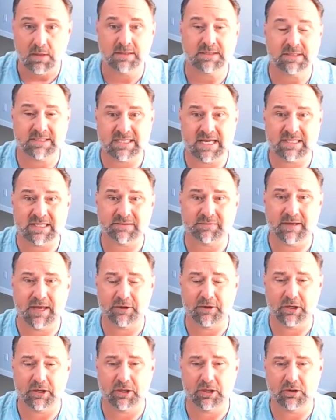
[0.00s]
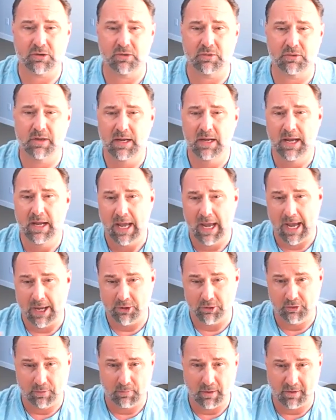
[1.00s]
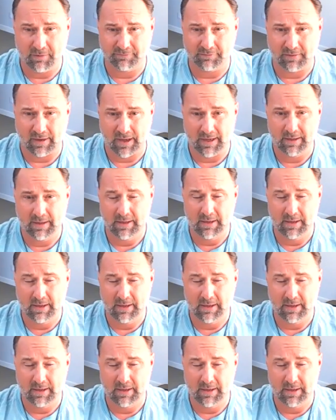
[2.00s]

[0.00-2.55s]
successfully out of the cocoon and you're the butterfly